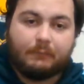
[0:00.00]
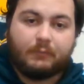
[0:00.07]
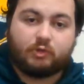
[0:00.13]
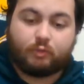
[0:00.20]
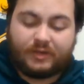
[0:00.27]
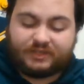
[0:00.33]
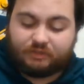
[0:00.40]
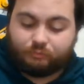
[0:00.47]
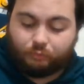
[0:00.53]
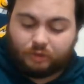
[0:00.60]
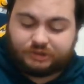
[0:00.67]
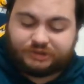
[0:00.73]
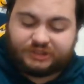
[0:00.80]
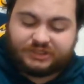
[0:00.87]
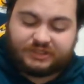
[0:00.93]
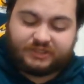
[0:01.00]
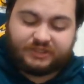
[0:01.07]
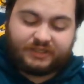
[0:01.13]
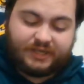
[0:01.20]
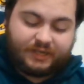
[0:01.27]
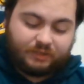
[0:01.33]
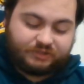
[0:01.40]
between the Roosters and
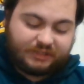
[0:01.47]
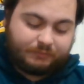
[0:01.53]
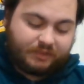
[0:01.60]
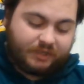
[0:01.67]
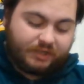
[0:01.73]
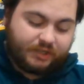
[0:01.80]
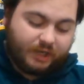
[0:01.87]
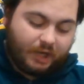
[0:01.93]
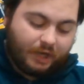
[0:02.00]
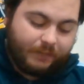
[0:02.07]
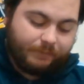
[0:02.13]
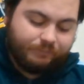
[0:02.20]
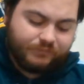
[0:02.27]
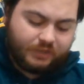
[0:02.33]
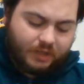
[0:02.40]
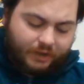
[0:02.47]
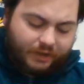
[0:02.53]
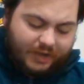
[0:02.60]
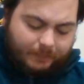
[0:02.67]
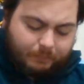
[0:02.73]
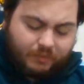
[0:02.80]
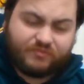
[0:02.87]
the Eels, I'm going to go
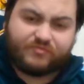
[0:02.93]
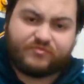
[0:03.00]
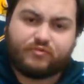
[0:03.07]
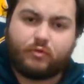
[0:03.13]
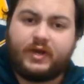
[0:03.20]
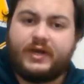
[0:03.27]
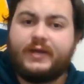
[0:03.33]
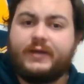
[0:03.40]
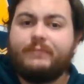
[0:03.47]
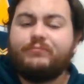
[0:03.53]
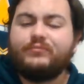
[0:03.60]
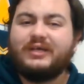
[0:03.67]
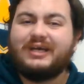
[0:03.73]
number three.